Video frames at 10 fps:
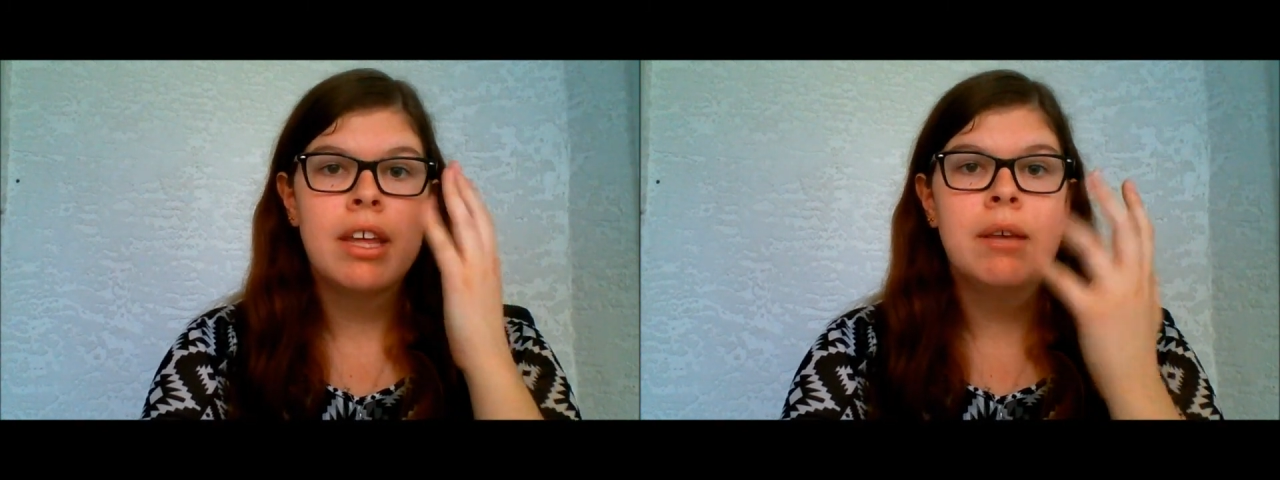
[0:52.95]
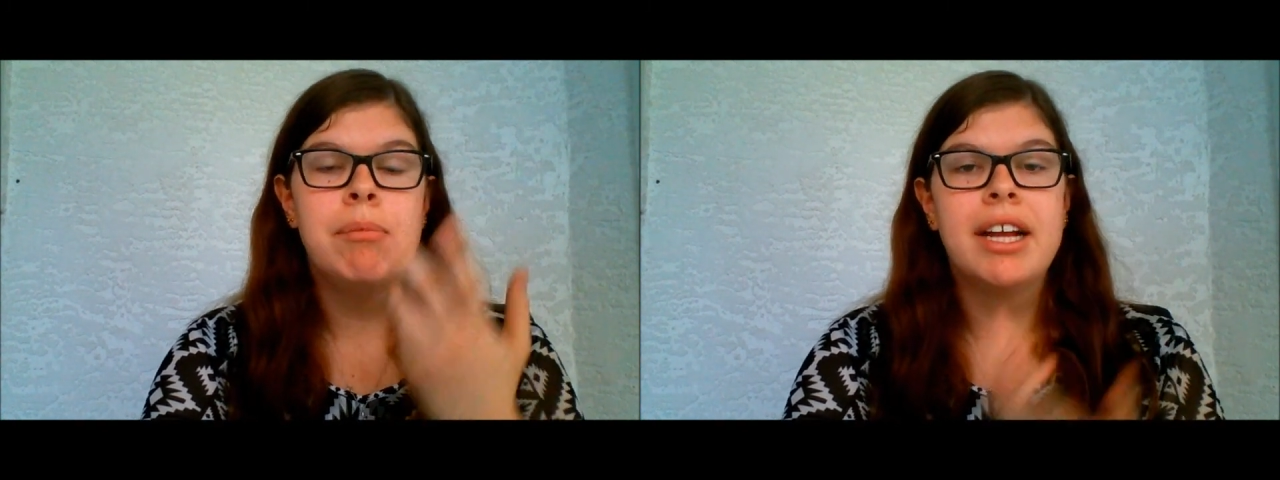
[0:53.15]

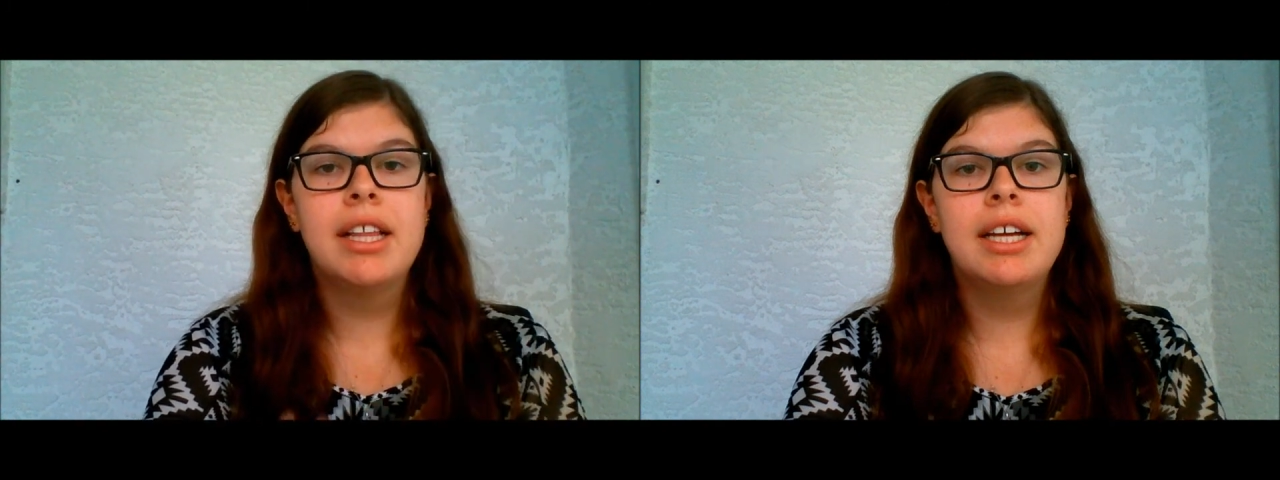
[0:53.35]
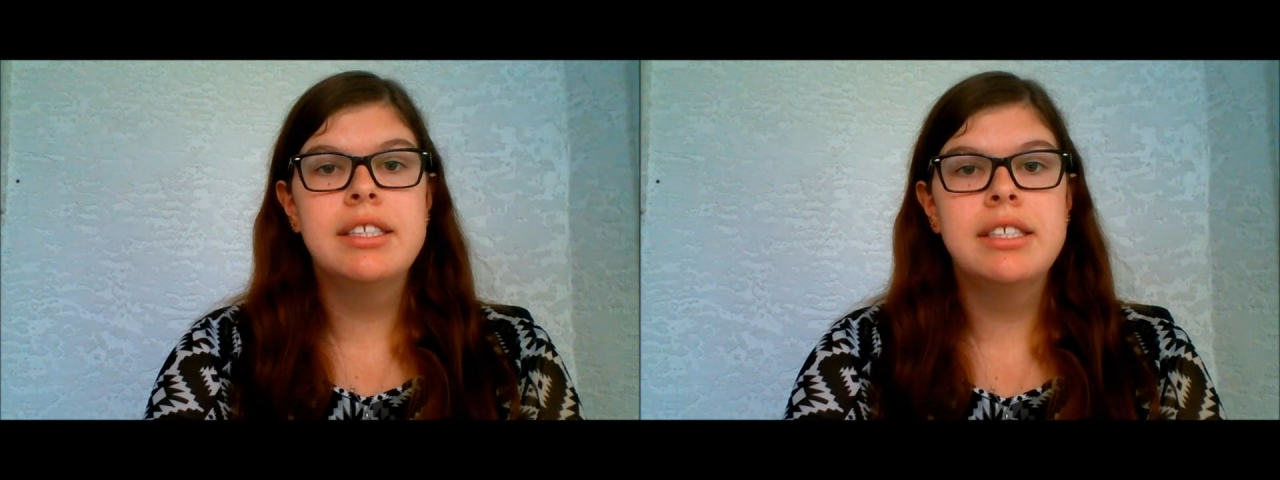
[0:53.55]
My
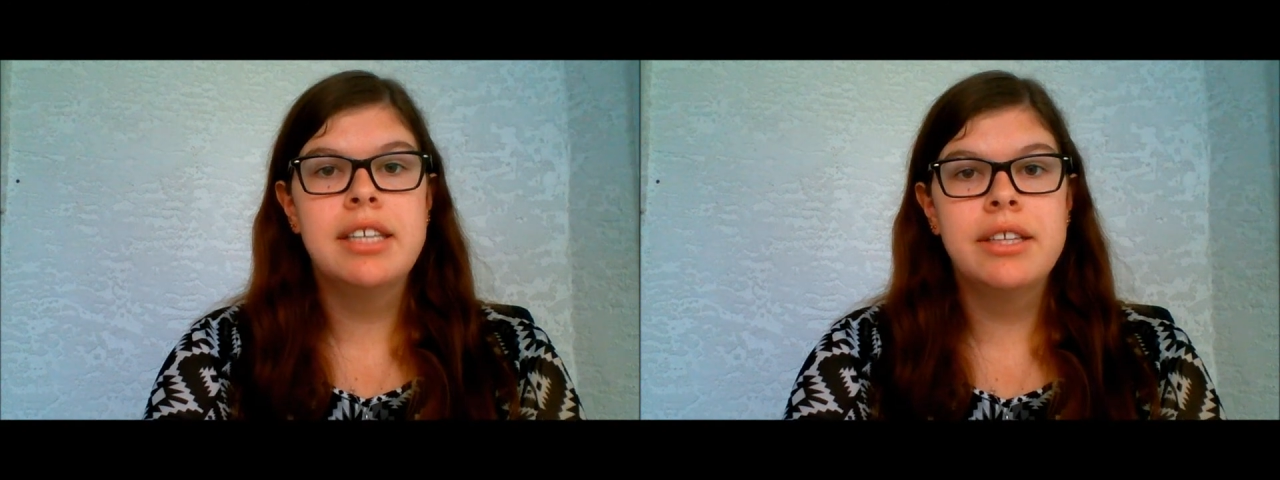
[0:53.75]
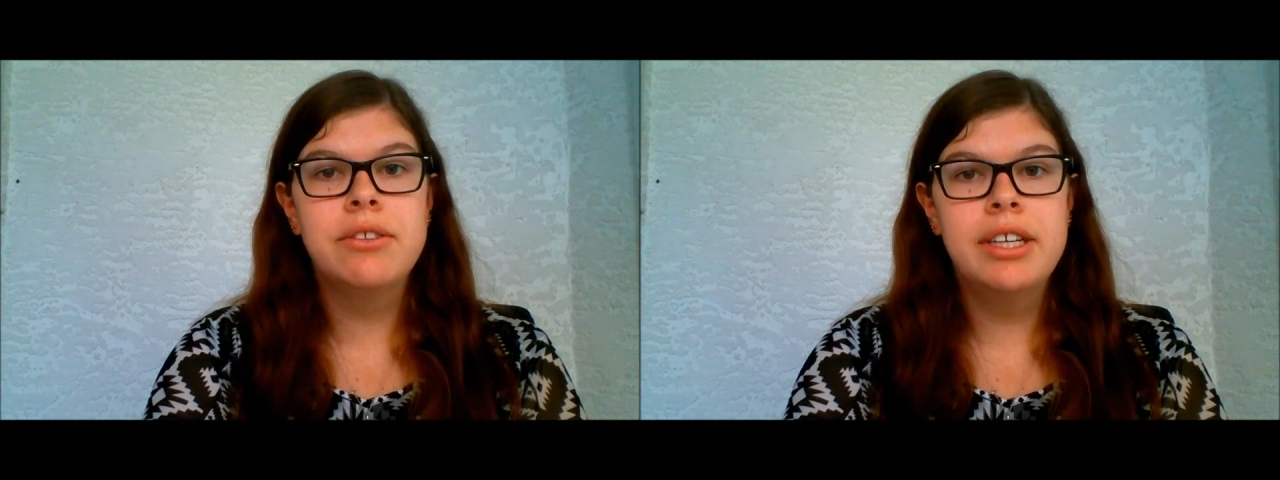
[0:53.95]
class is
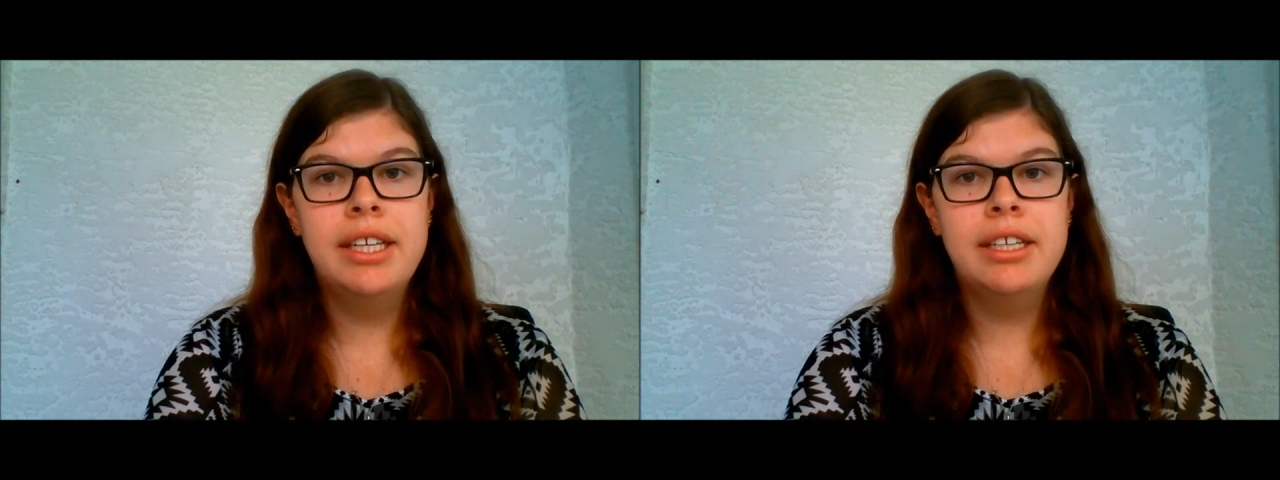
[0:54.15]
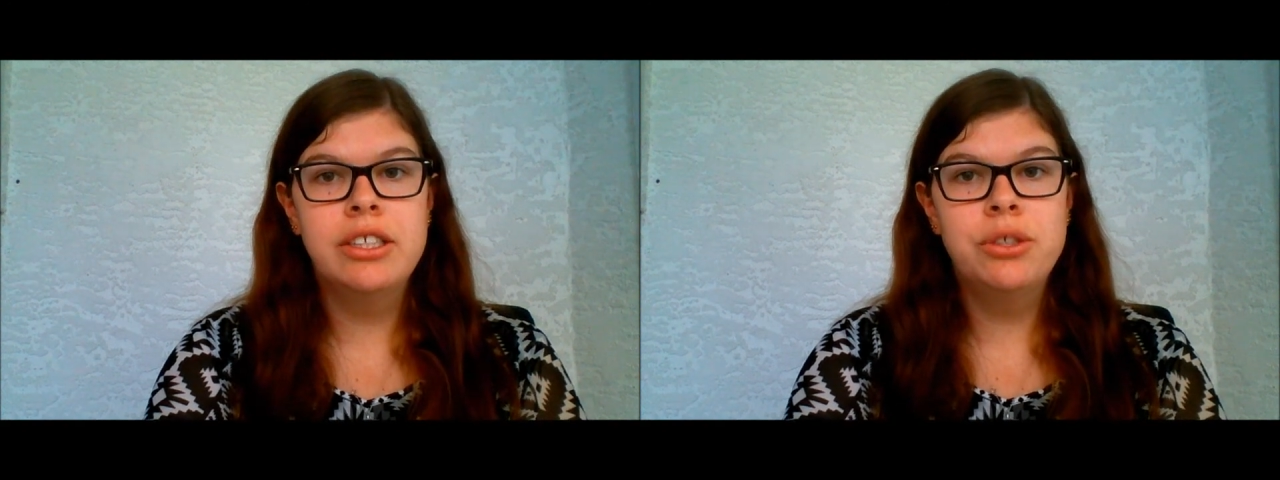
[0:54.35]
9th grade
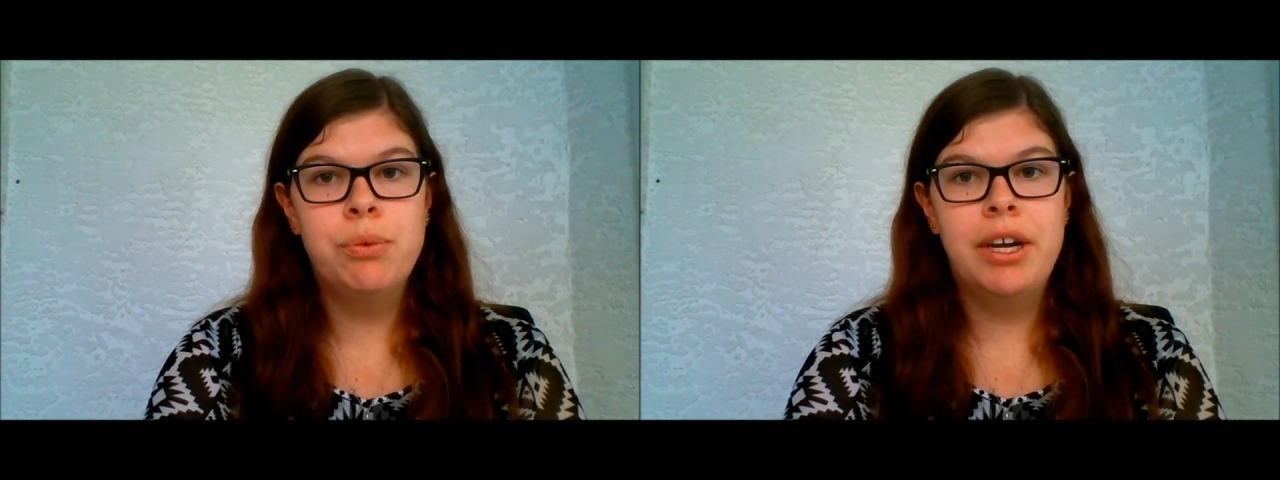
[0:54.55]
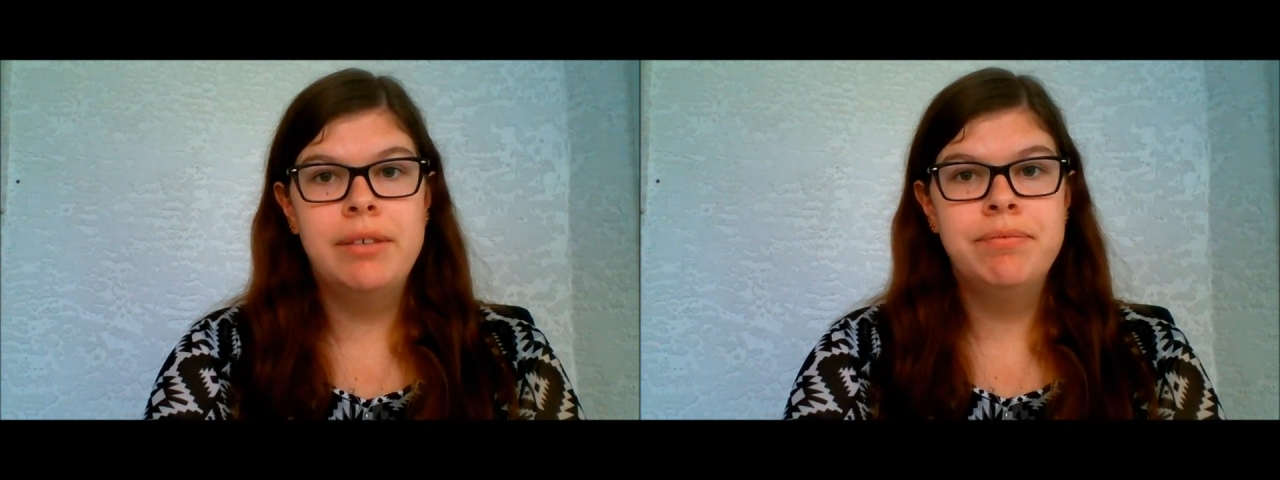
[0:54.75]
English
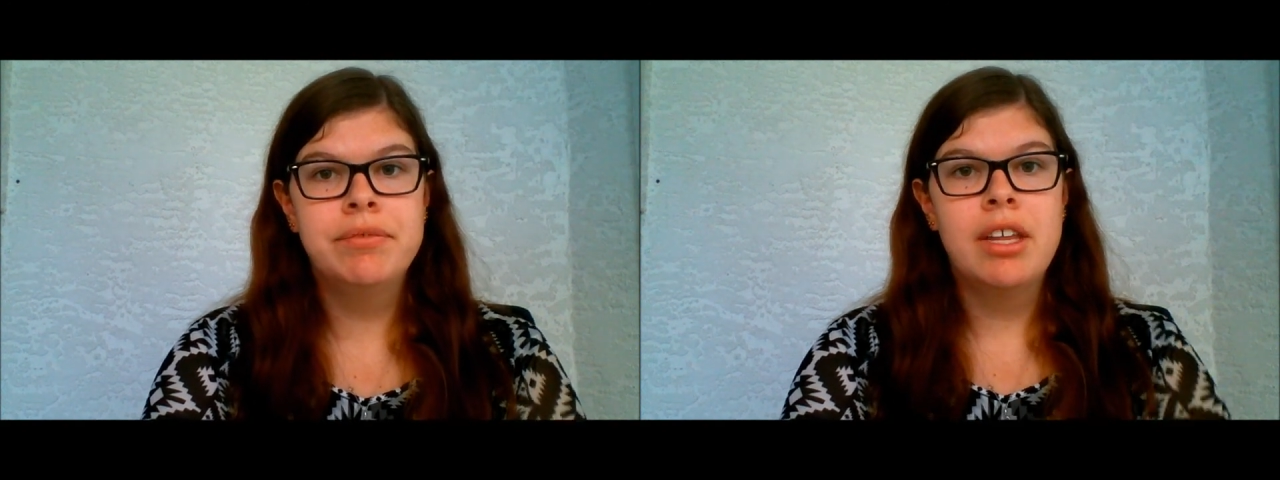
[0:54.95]
1.